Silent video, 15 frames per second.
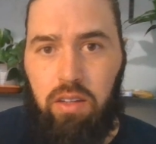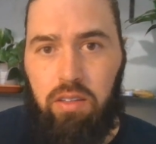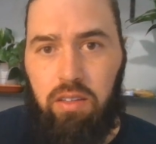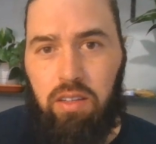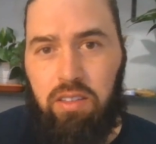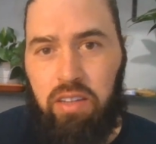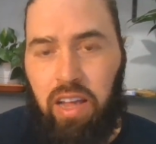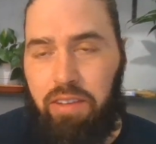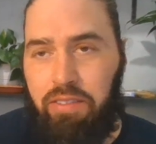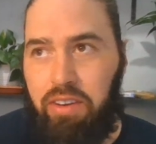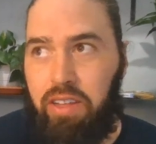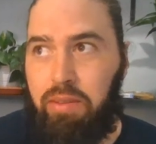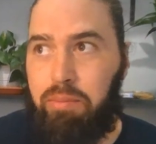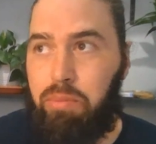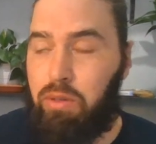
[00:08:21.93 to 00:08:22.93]
doesn't have
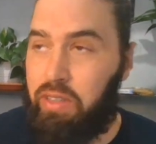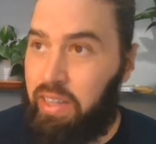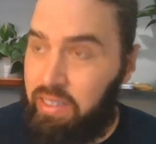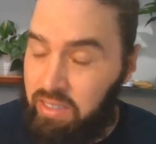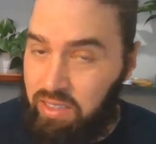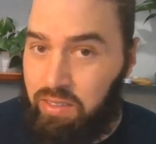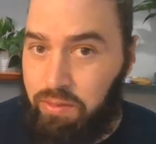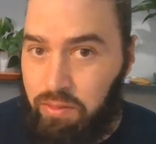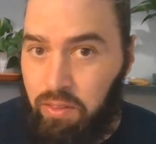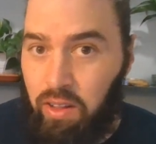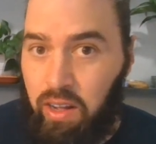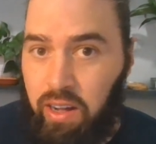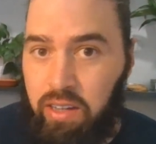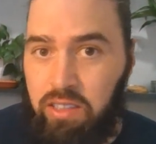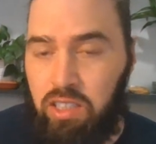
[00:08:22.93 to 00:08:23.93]
any blatant flaws,